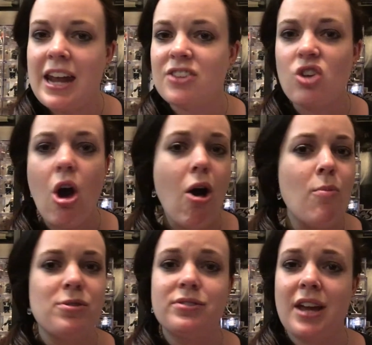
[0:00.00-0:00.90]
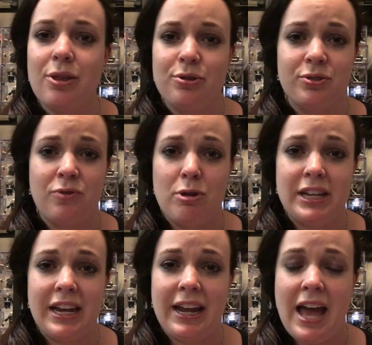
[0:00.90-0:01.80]
and it's almost Tyler Toffoli
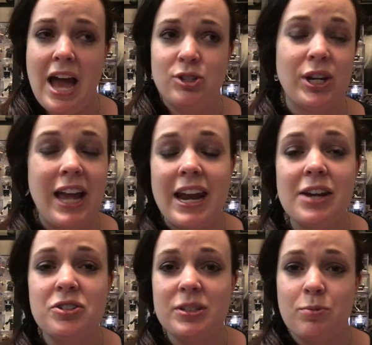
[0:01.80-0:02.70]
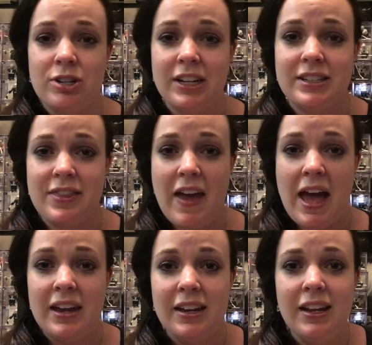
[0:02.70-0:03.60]
getting a hat trick, and I actually predicted that